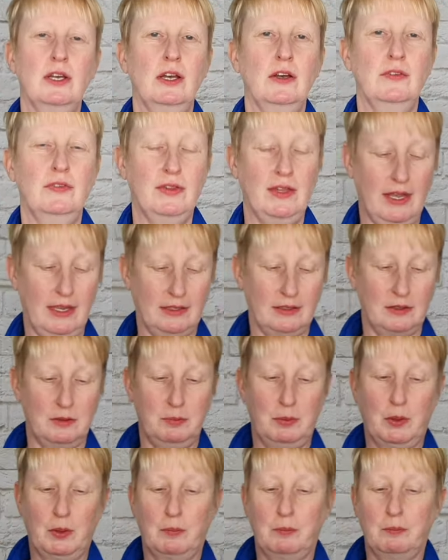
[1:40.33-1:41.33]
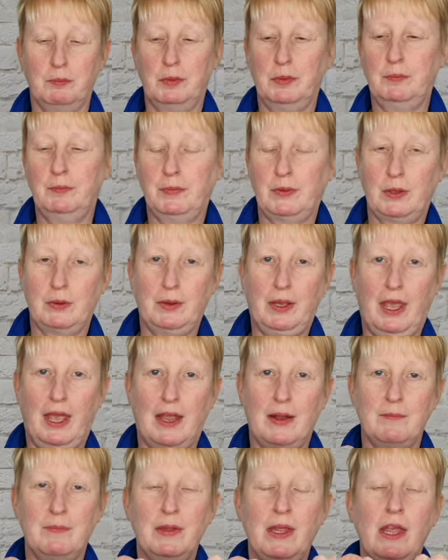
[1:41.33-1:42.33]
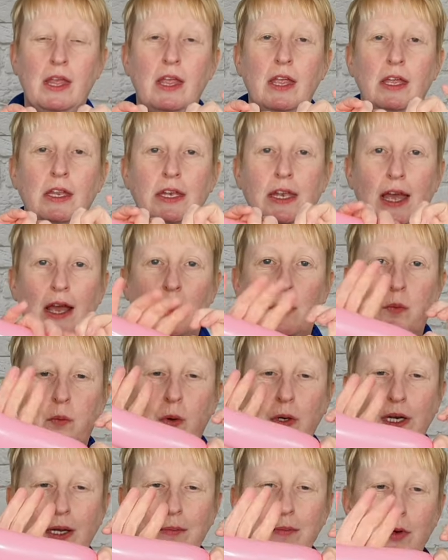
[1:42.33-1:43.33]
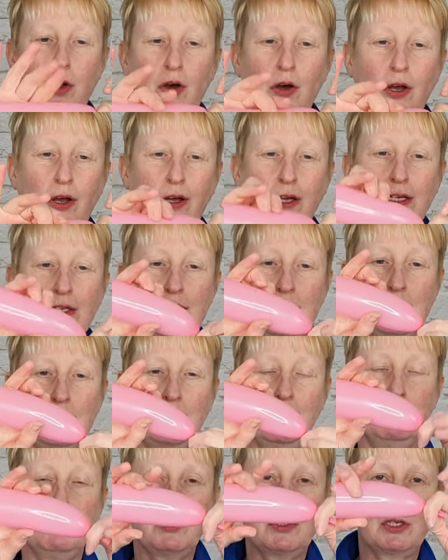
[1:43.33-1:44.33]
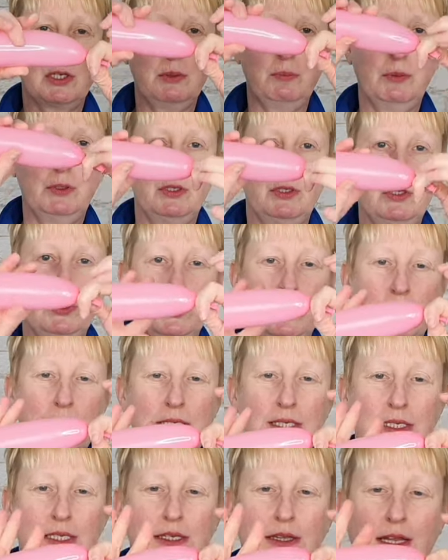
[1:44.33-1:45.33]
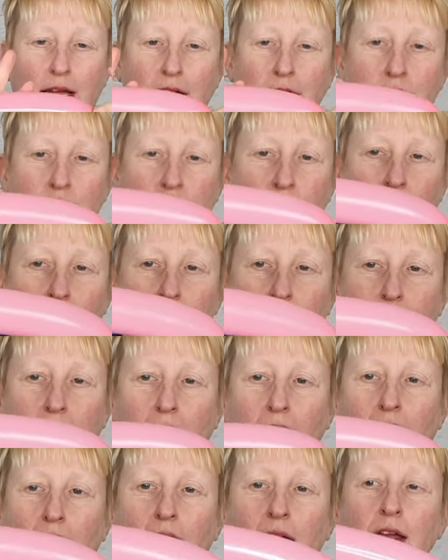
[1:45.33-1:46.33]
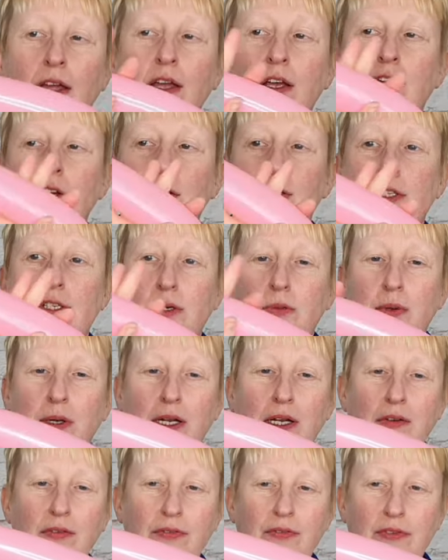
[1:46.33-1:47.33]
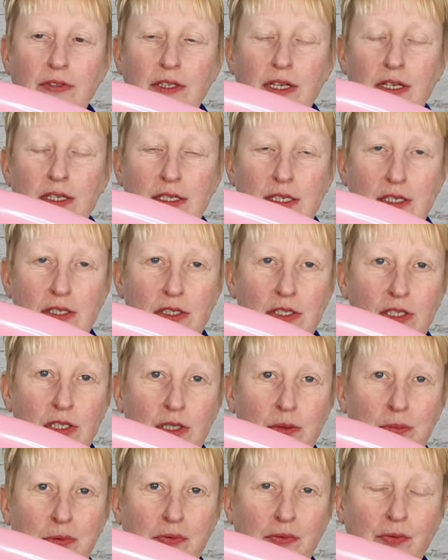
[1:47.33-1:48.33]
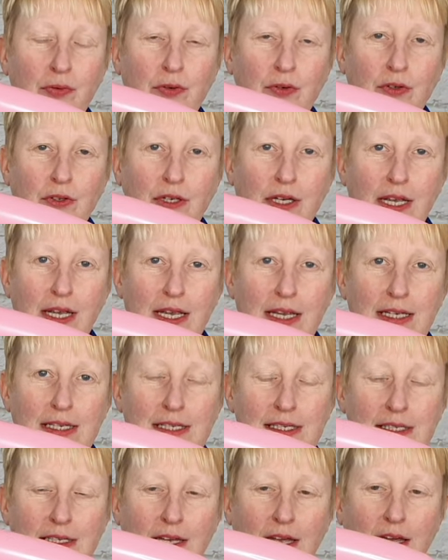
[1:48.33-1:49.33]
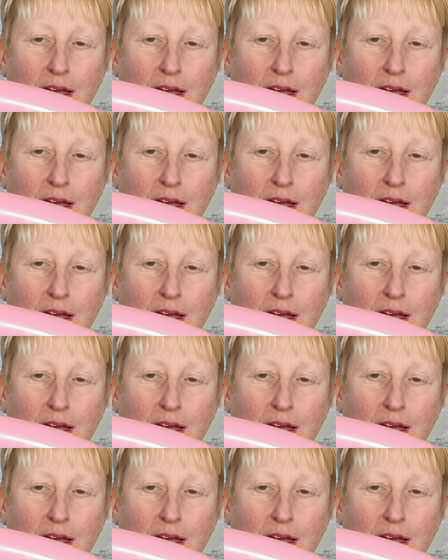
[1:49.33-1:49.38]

of the hand pump. Okay, now what I'm not going to do, I'm just going to put a twist in that to trap the air. So what I've said to you before is